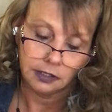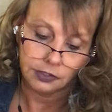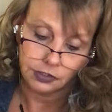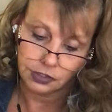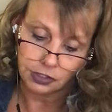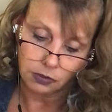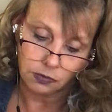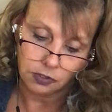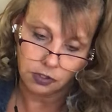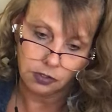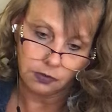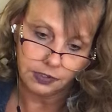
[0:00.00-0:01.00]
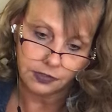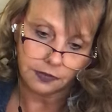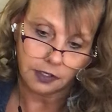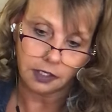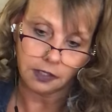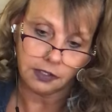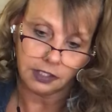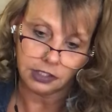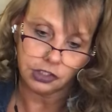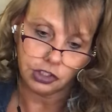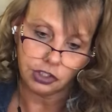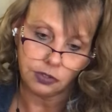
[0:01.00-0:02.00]
So who is Virgo going to
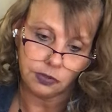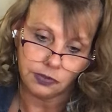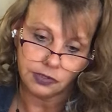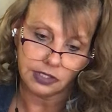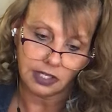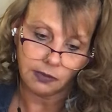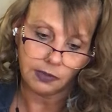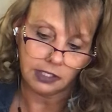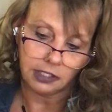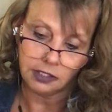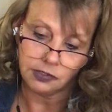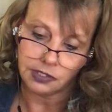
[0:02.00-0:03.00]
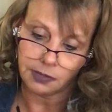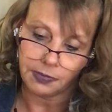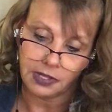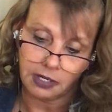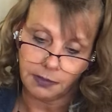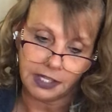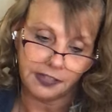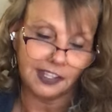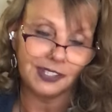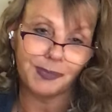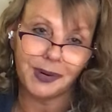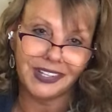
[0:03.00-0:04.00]
choose? I want to know something about
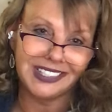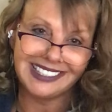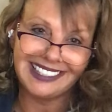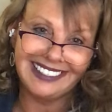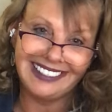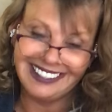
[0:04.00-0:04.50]
this person.